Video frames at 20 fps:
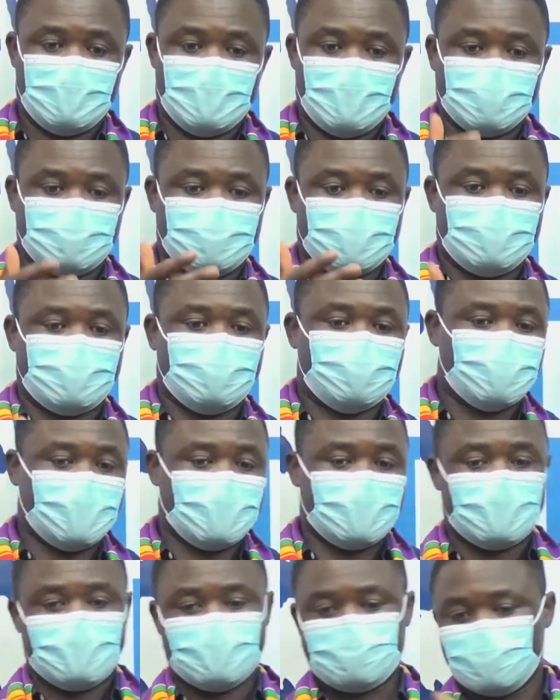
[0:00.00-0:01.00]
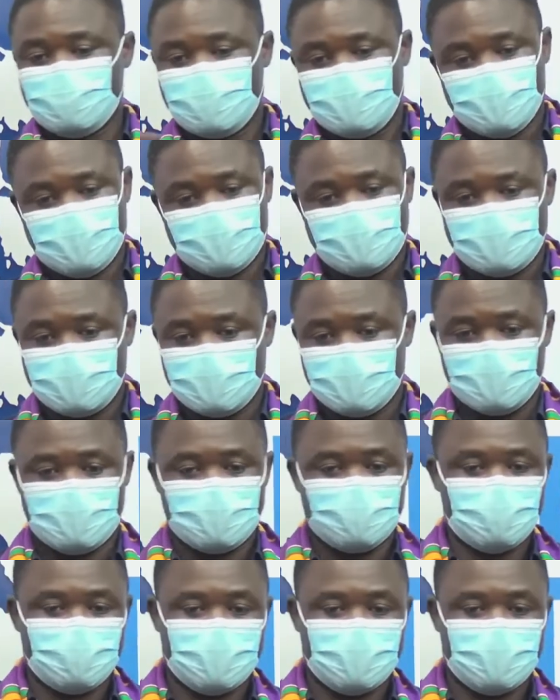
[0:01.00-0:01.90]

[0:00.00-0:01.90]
Asante Association,